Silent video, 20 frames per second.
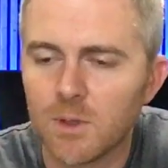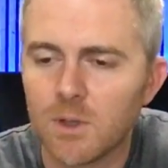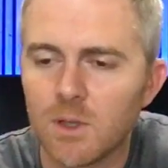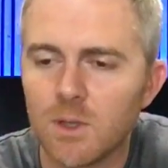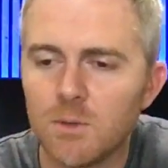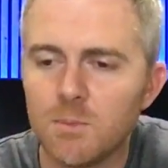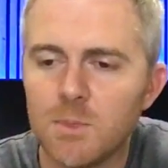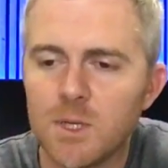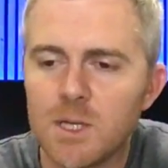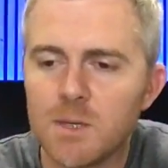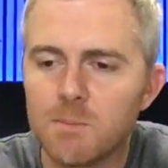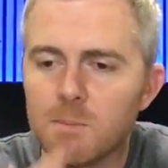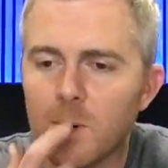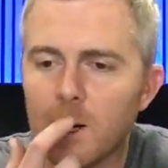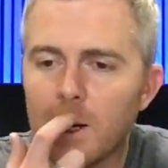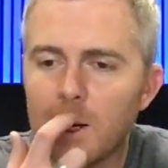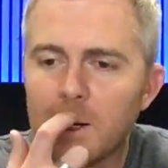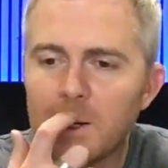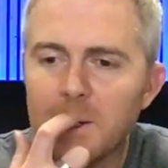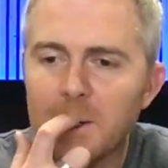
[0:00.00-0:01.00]
You mean
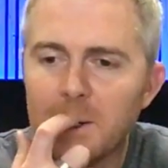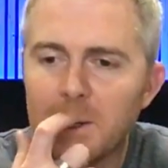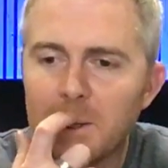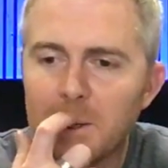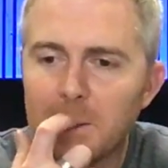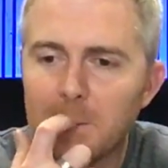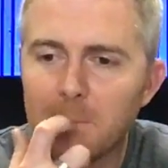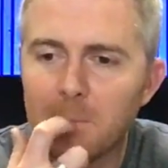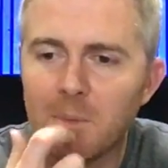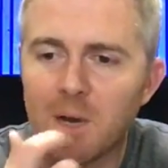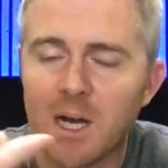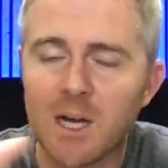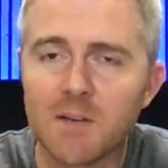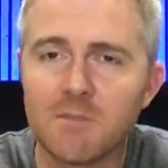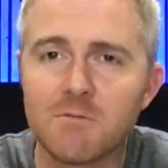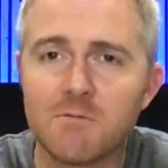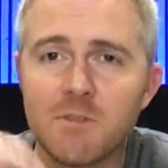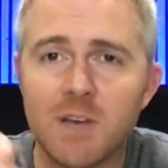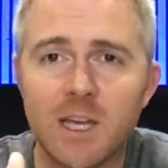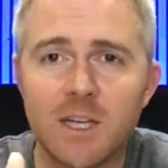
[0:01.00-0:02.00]
my uh, my
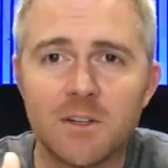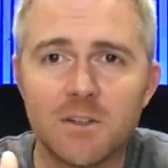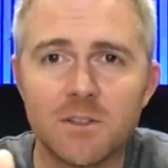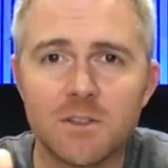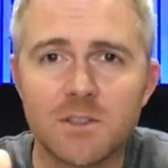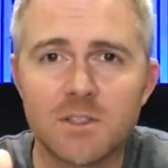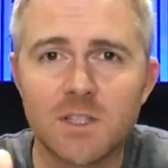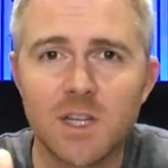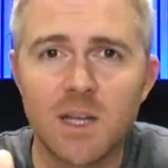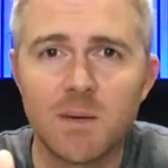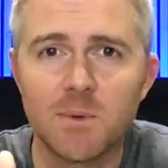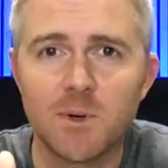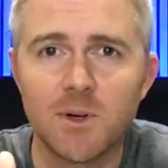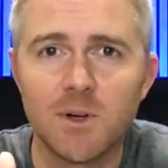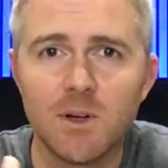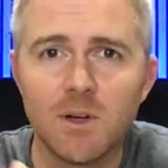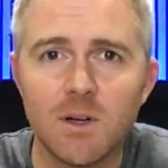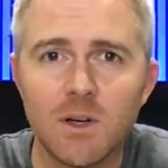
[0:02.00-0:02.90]
Vader saber?